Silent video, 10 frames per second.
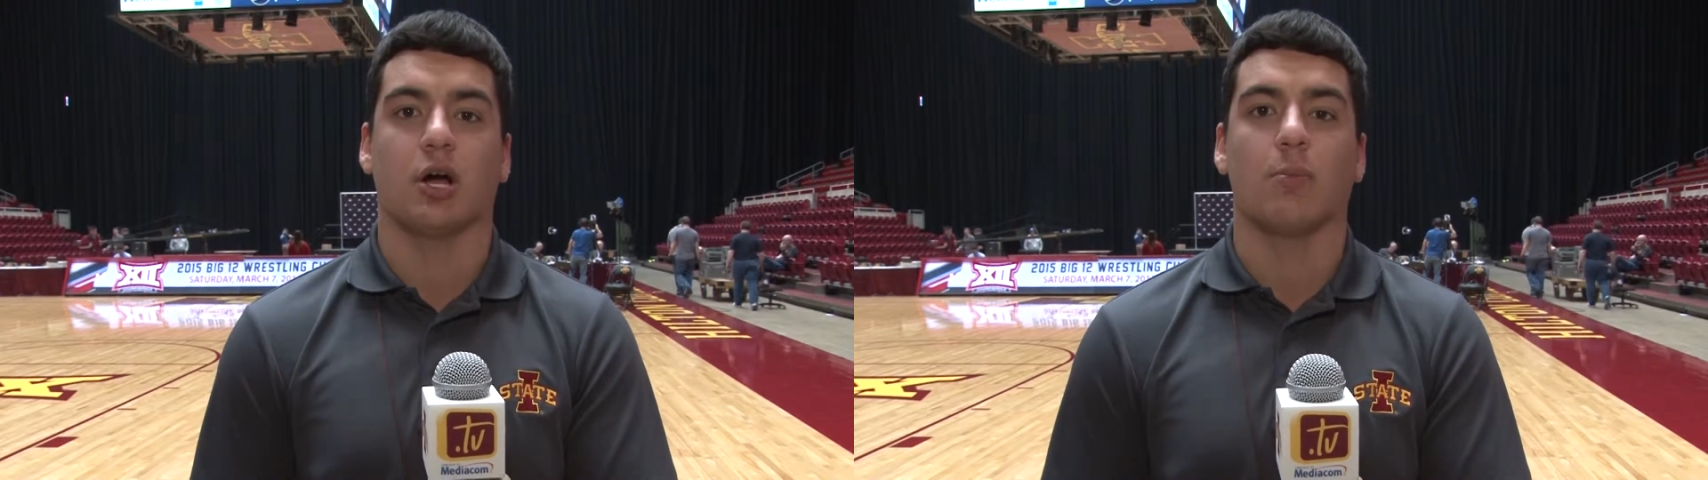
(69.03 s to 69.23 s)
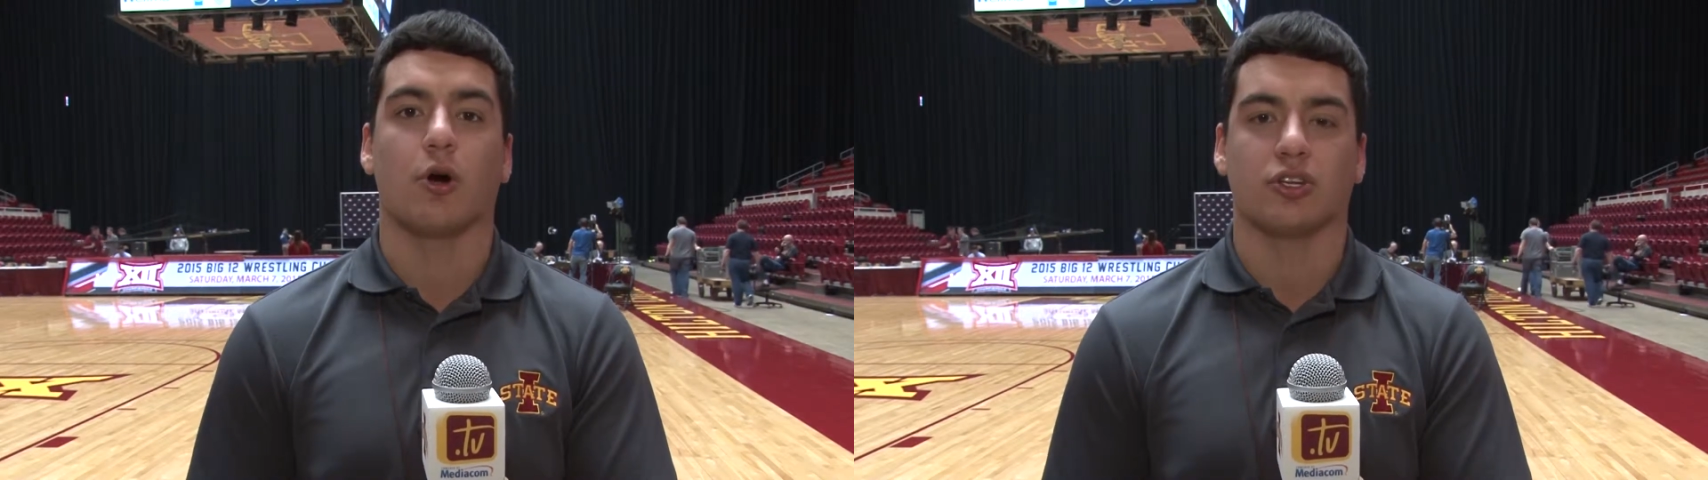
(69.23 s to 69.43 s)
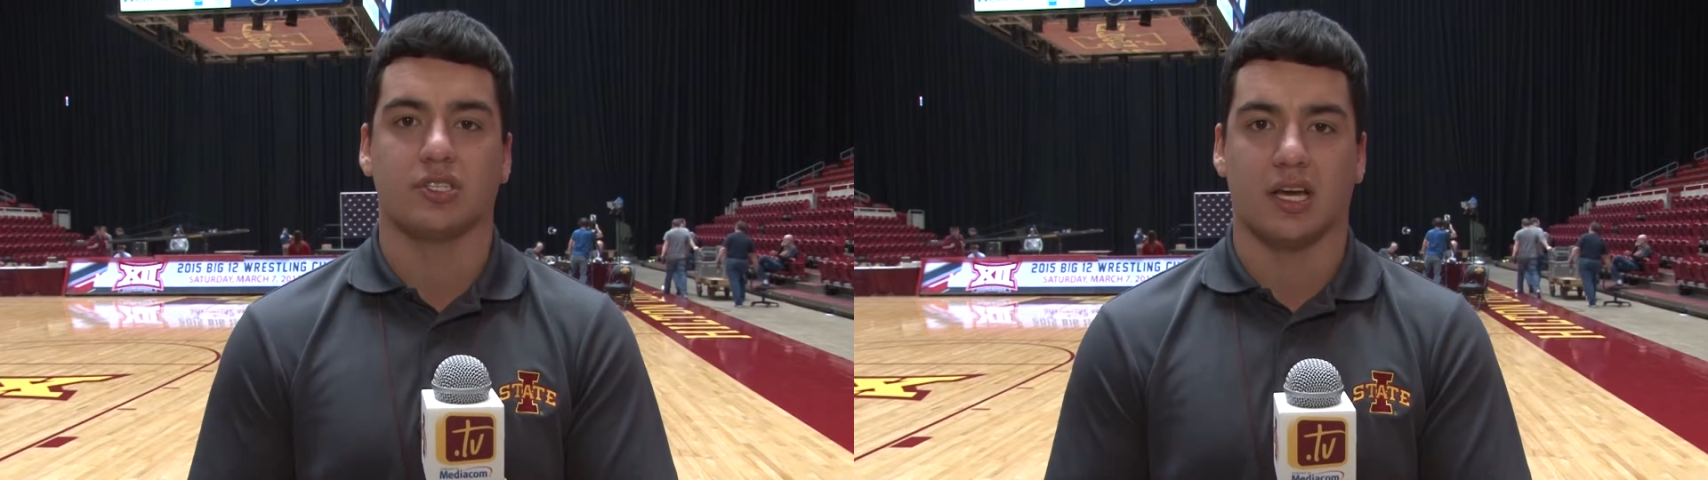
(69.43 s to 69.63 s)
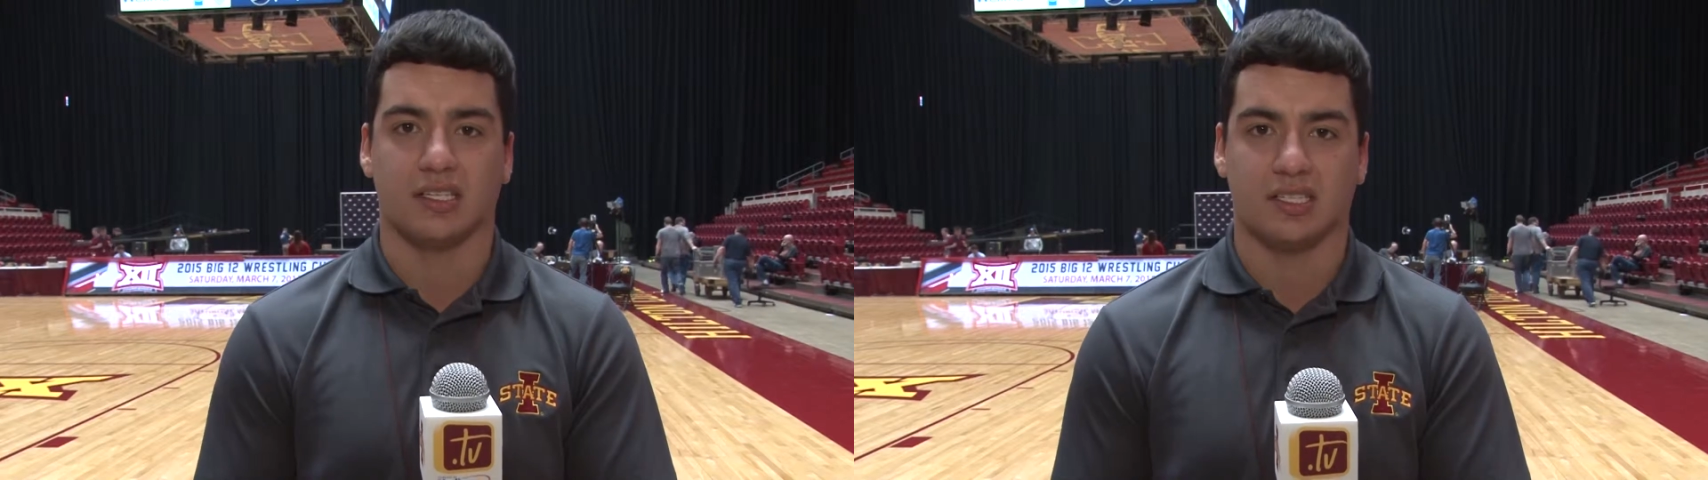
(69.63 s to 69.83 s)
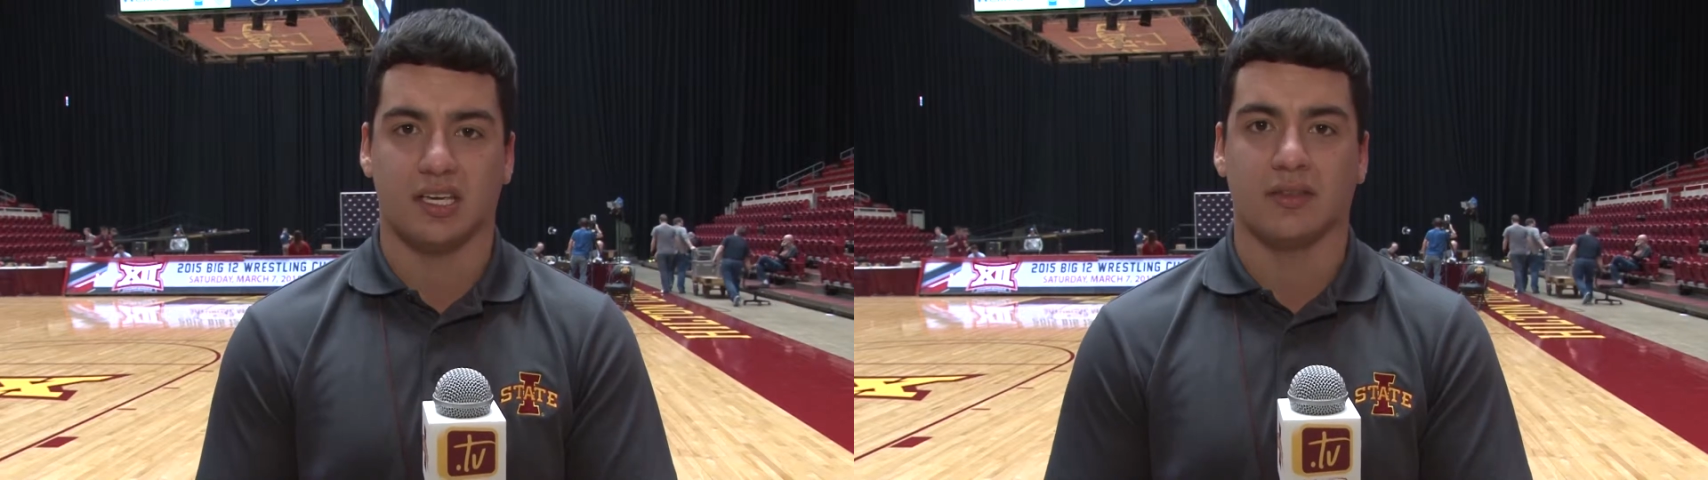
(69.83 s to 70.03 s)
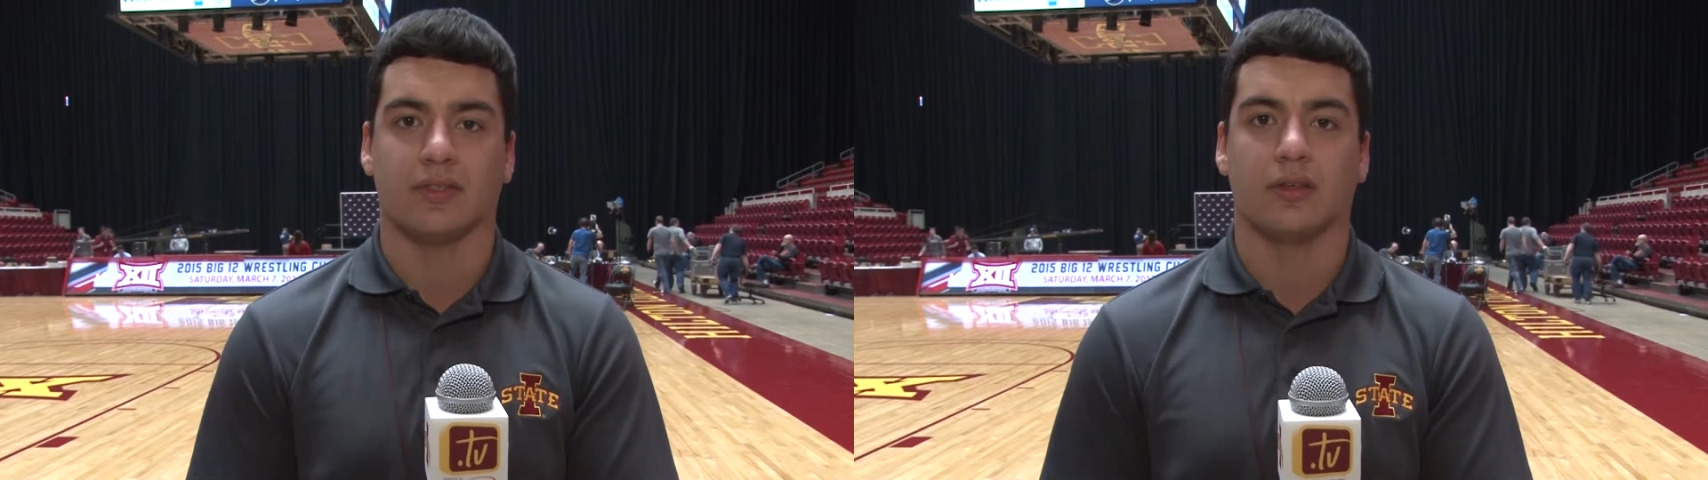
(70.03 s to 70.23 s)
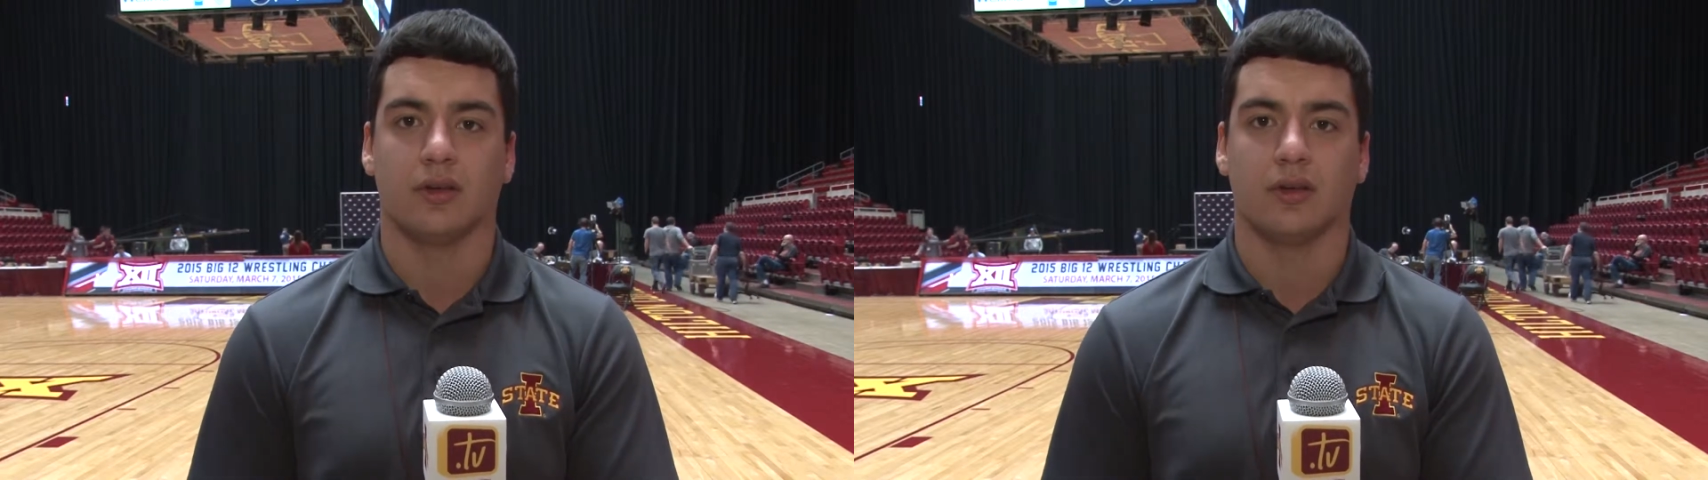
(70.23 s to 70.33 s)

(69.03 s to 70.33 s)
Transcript: on March 19th.